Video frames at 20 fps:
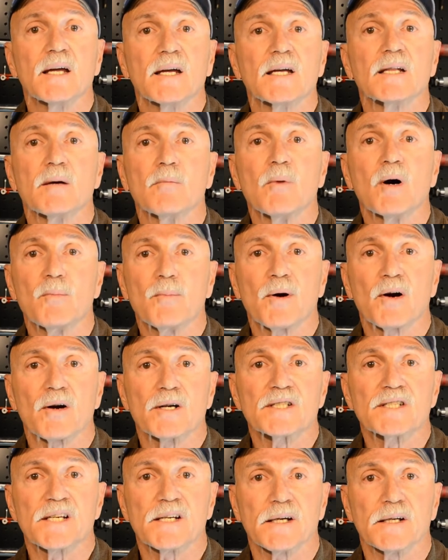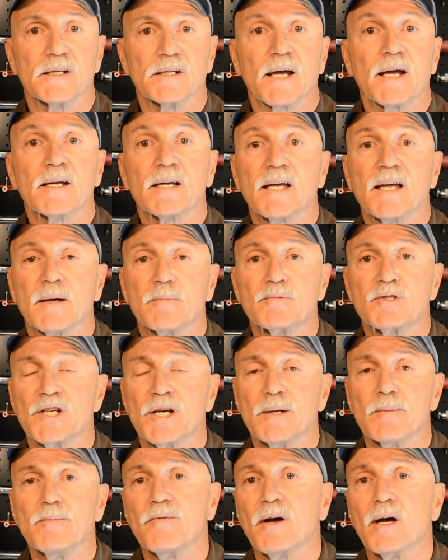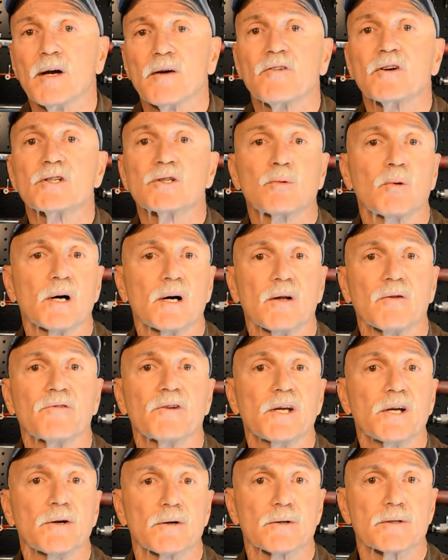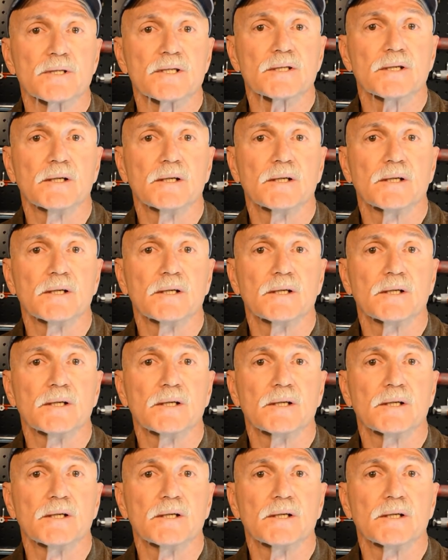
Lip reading: in the Mopar tent at Camp Jeep for 12 years.